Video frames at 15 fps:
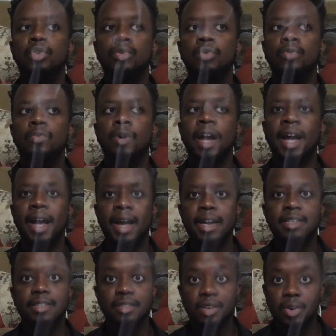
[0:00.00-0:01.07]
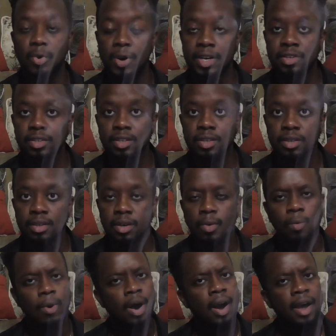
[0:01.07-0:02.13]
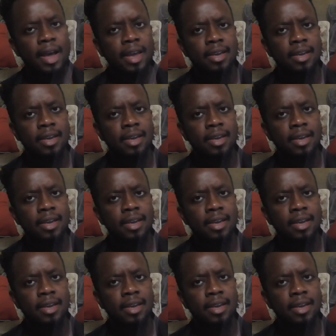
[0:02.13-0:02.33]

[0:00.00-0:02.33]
to ask the question, why?